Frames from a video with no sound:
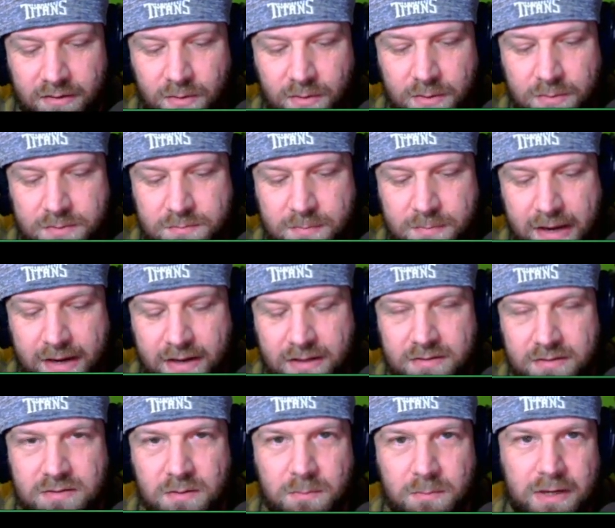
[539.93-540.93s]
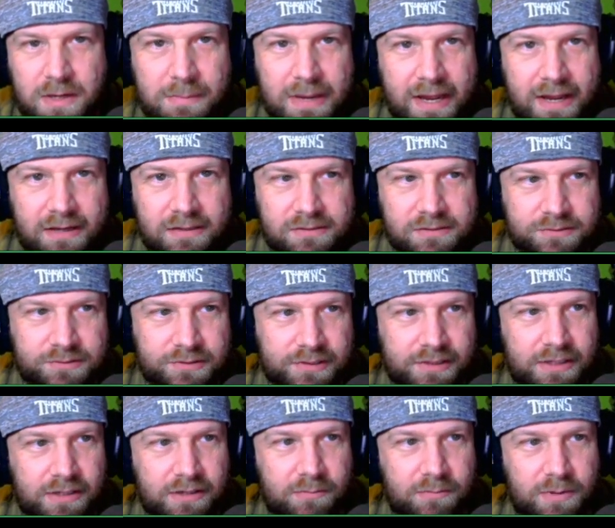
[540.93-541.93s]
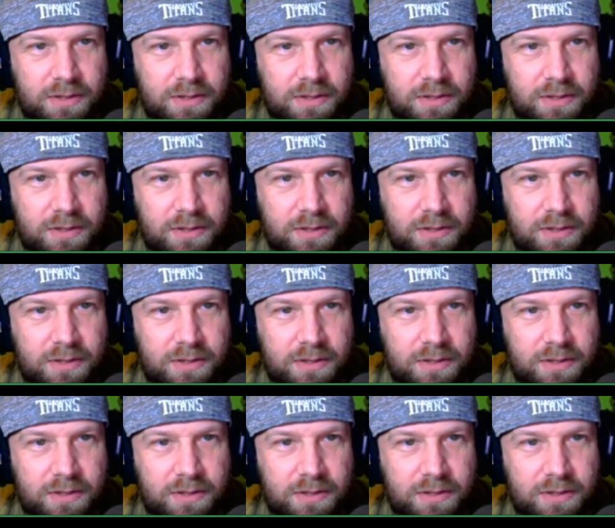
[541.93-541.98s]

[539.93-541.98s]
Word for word: We was packing so many bags earlier.